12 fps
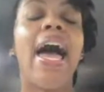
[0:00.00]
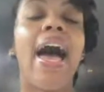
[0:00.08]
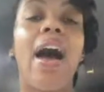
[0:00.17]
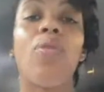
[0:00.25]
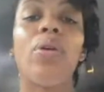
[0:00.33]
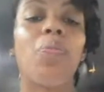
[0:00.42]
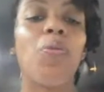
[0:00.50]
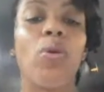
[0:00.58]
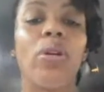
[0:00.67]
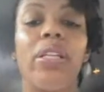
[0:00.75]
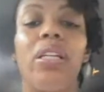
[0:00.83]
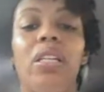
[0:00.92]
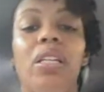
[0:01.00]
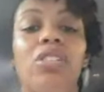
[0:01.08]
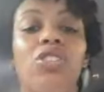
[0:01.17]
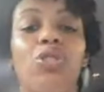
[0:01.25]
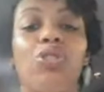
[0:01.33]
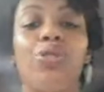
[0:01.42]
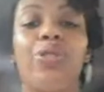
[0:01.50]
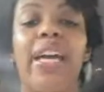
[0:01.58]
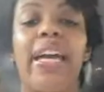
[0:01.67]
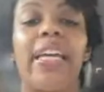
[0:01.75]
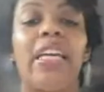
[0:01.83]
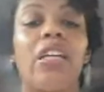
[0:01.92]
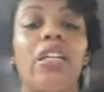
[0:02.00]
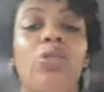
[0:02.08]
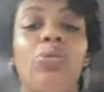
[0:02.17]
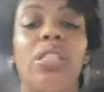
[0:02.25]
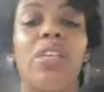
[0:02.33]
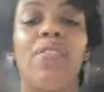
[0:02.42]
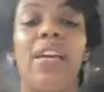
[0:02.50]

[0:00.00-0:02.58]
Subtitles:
how important it is to create inclusive